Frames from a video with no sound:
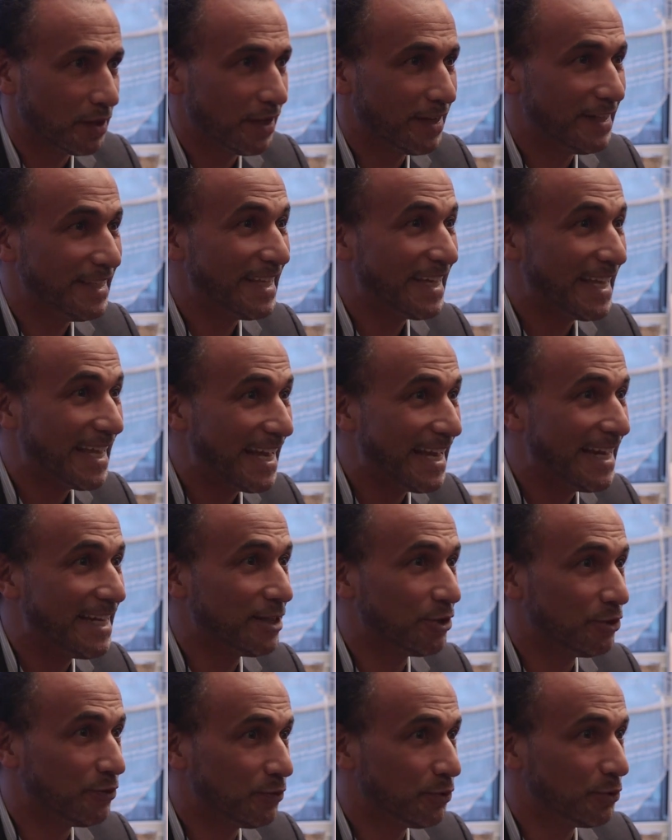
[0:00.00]
an
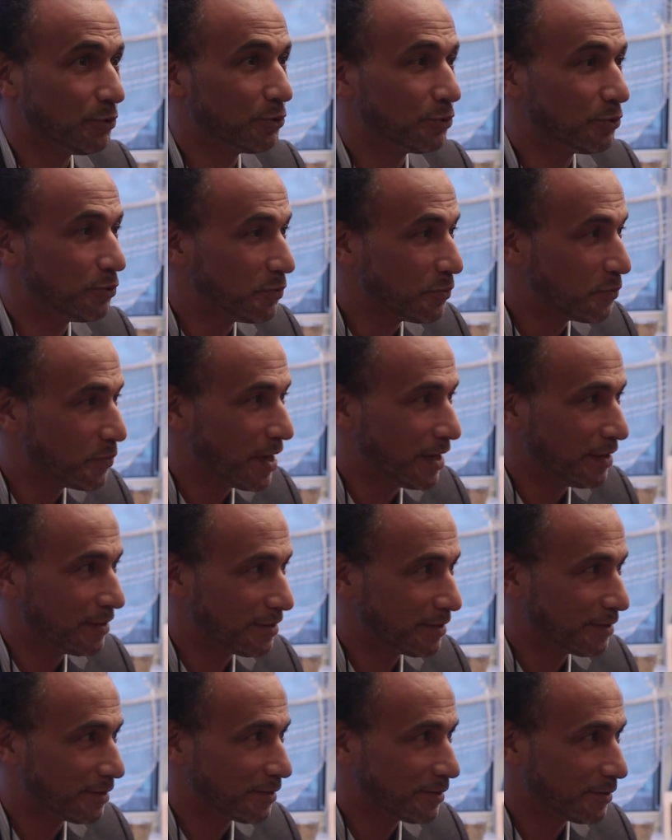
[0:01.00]
alien view to the
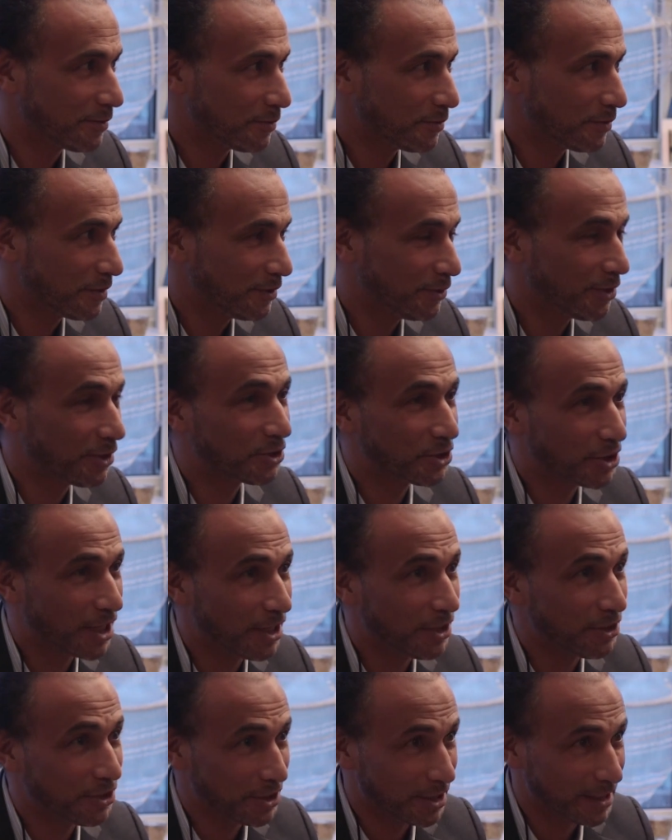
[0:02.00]
West, not
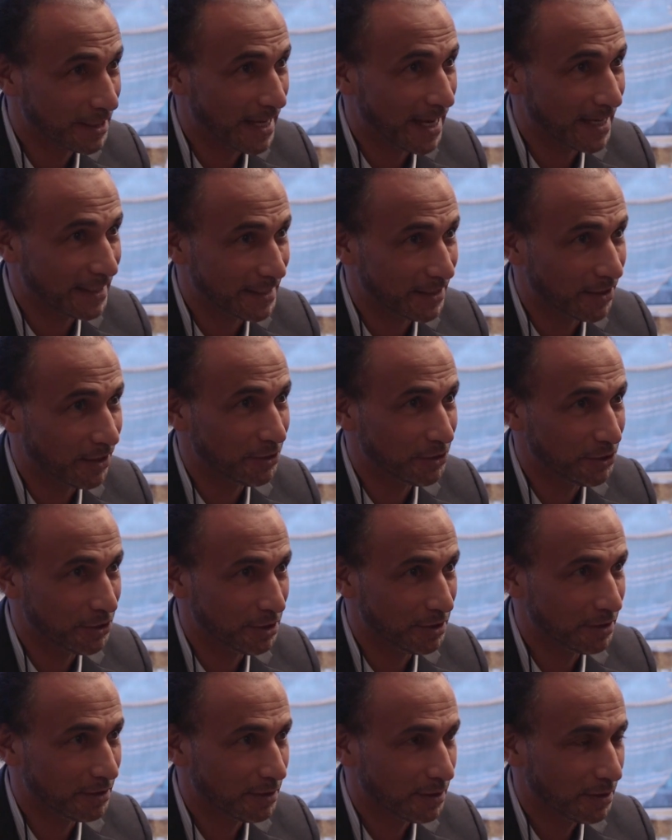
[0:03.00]
challenging the
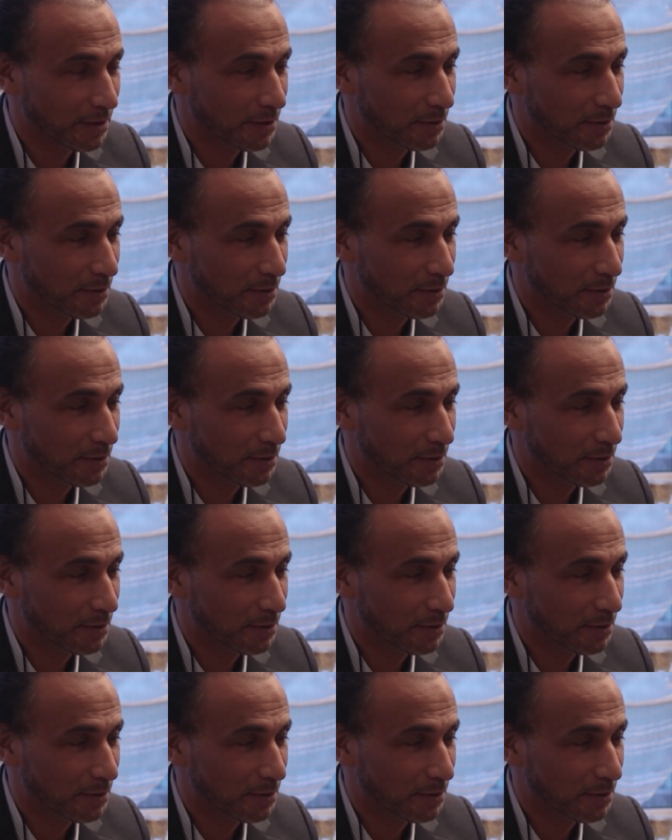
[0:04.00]
ideology,